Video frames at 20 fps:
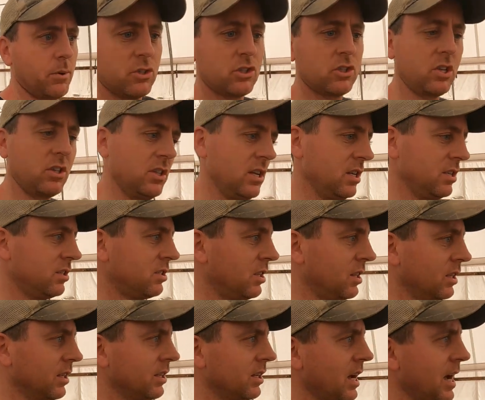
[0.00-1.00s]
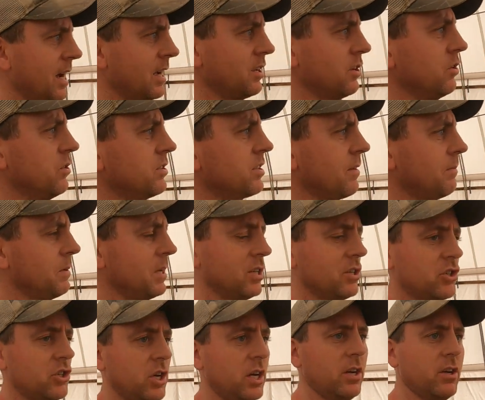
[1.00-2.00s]
Should these uh, ewes have been
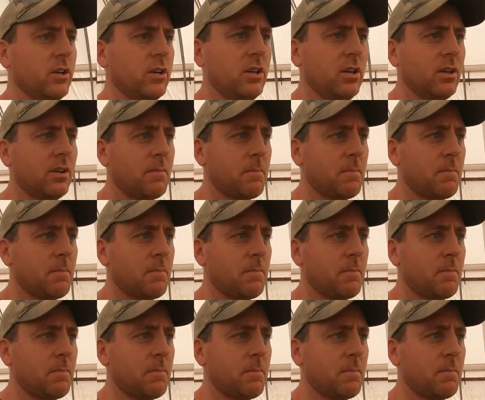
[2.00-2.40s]
sheared?